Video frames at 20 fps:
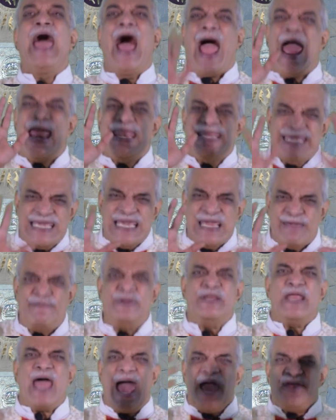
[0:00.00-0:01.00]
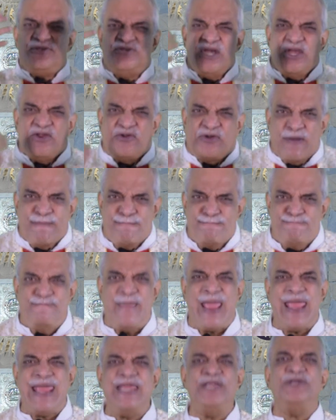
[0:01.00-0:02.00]
And even as he
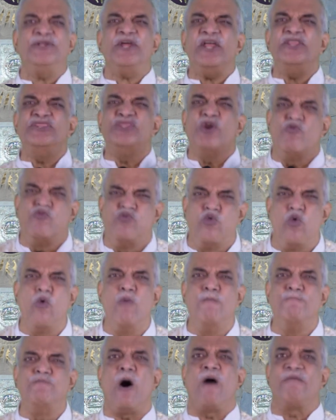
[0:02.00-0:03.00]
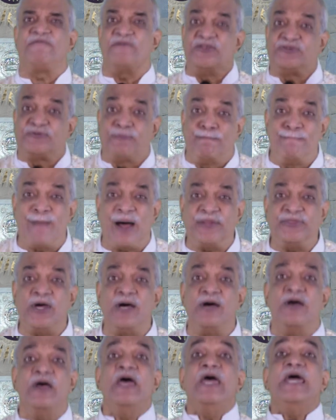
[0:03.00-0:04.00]
remained in the womb of his
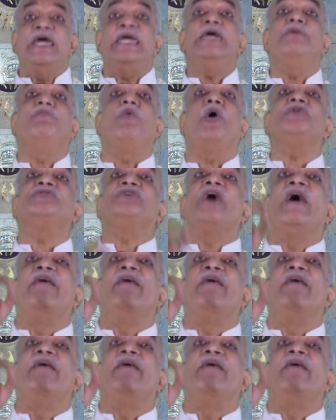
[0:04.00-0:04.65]
mother, he was